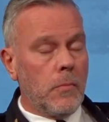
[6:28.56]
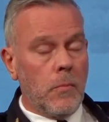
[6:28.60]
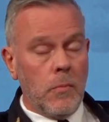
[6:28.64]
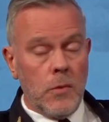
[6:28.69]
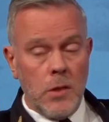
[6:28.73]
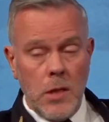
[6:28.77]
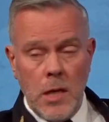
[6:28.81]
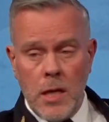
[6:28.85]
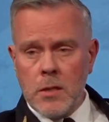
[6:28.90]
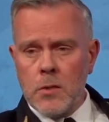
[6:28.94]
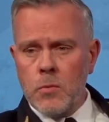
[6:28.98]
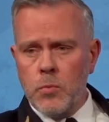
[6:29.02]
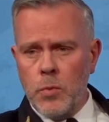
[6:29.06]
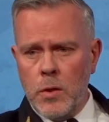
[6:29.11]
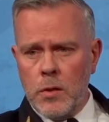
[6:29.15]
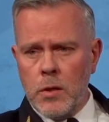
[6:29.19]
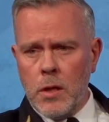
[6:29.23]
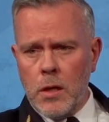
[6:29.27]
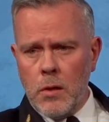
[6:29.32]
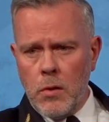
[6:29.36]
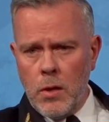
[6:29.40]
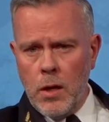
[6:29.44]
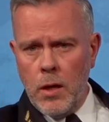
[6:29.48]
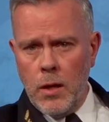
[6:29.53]
Yes, with
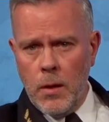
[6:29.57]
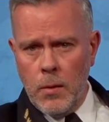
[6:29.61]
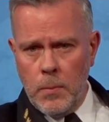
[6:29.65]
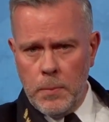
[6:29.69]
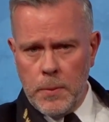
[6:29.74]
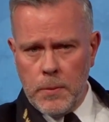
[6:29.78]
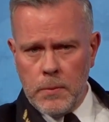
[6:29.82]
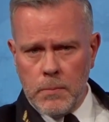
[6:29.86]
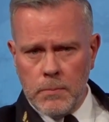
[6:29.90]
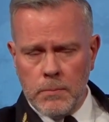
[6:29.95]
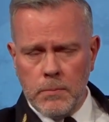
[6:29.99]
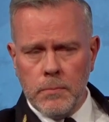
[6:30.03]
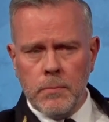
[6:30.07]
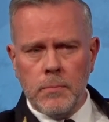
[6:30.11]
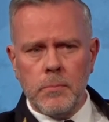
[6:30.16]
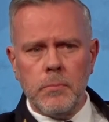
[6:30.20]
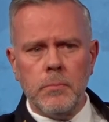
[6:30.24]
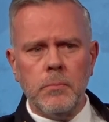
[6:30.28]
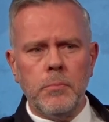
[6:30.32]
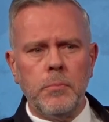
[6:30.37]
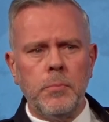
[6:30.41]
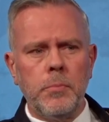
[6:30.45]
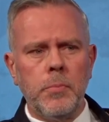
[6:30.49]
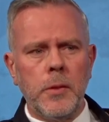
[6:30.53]
our help,
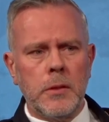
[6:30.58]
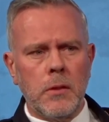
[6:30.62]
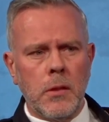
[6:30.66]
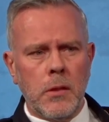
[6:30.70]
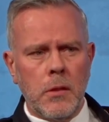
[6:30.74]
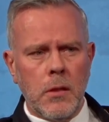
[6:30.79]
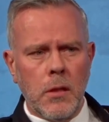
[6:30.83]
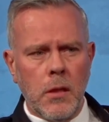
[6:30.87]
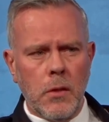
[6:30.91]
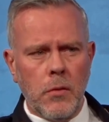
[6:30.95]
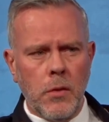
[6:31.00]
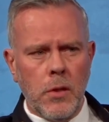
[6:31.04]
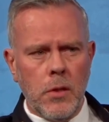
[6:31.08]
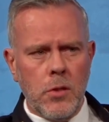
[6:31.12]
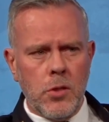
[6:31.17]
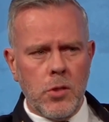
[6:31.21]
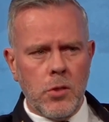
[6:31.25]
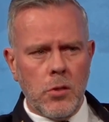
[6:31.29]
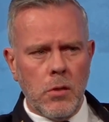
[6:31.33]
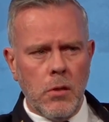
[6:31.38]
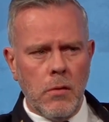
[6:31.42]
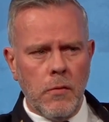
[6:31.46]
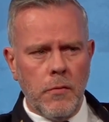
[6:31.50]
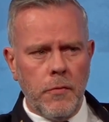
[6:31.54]
but the courage
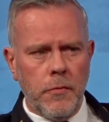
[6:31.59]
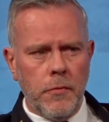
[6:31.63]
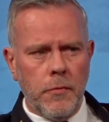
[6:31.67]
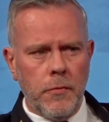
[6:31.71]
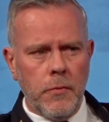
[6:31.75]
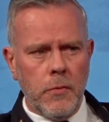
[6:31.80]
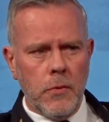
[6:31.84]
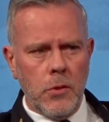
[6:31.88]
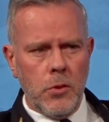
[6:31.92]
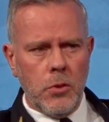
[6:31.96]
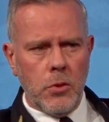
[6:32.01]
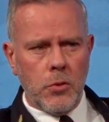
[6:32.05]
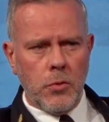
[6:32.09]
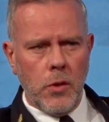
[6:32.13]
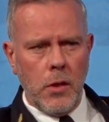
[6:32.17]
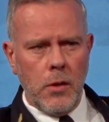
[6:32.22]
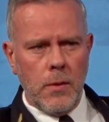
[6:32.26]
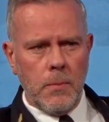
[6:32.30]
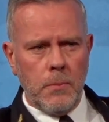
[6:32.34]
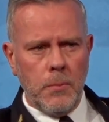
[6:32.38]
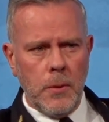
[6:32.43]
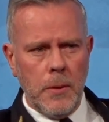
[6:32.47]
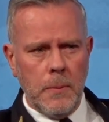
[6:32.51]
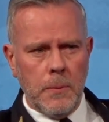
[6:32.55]
of the
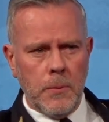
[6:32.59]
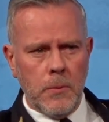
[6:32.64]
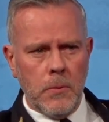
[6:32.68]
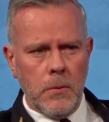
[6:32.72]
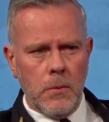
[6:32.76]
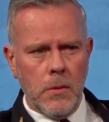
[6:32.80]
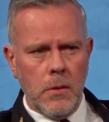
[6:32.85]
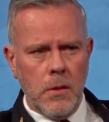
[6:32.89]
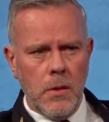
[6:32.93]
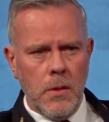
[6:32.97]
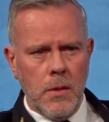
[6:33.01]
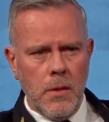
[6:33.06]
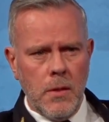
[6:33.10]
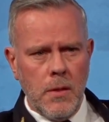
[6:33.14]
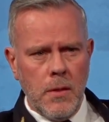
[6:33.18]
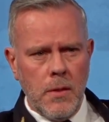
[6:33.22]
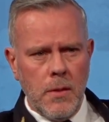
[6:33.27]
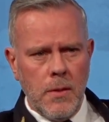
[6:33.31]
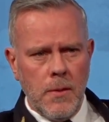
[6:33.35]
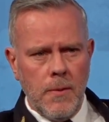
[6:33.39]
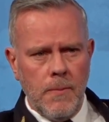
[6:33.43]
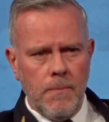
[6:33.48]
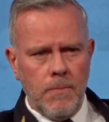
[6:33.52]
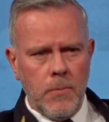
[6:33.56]
Ukrainian people
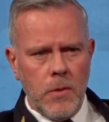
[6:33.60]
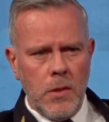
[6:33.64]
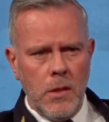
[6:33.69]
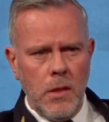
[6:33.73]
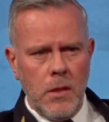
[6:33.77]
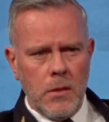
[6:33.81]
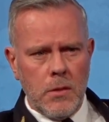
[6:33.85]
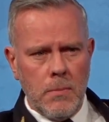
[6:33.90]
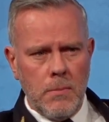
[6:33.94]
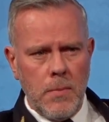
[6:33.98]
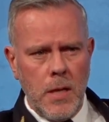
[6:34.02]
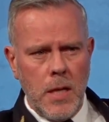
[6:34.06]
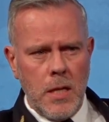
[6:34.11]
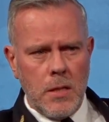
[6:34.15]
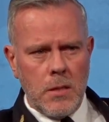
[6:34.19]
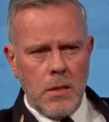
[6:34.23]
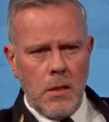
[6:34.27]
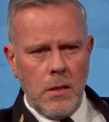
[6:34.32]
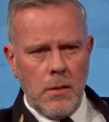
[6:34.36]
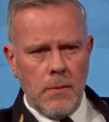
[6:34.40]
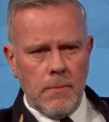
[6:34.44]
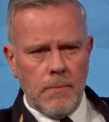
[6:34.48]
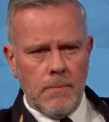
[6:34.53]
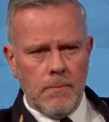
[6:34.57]
is
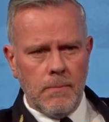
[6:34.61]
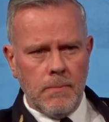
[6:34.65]
amazing.